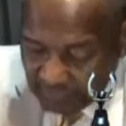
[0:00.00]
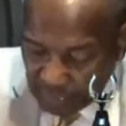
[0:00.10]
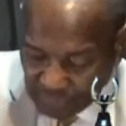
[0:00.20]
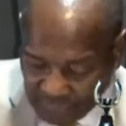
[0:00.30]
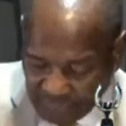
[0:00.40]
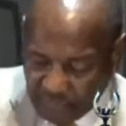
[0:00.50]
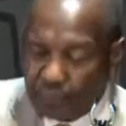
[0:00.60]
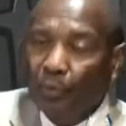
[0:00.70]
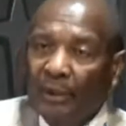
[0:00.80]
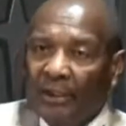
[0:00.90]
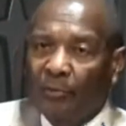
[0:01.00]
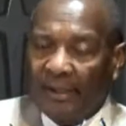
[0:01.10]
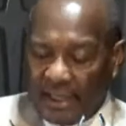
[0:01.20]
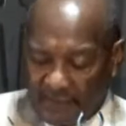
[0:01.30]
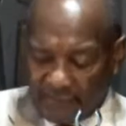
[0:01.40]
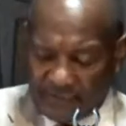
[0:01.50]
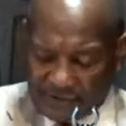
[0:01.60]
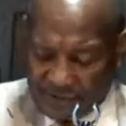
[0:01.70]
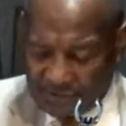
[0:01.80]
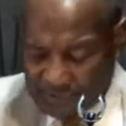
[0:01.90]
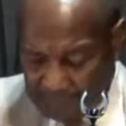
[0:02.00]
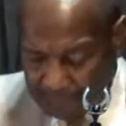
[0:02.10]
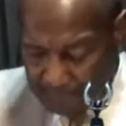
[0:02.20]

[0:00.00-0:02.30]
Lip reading: Moses' prayer on behalf of his sister?